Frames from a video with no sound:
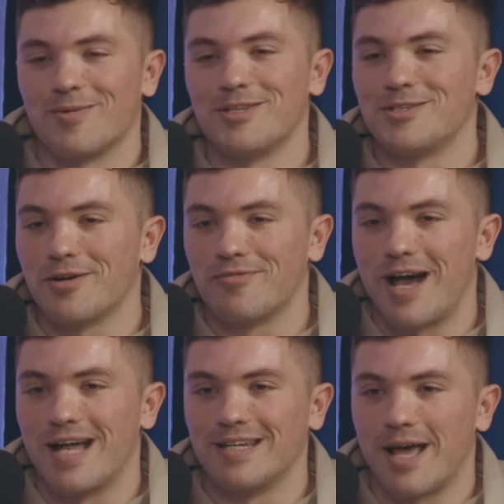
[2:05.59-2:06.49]
We took a
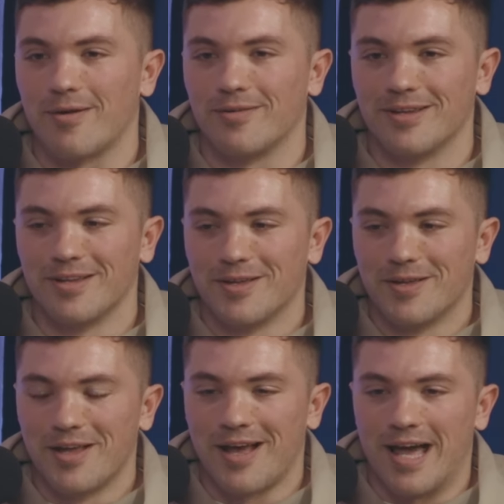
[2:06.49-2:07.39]
van down,
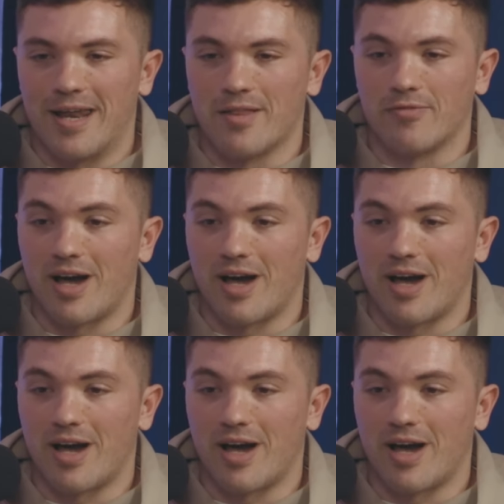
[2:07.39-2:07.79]
and the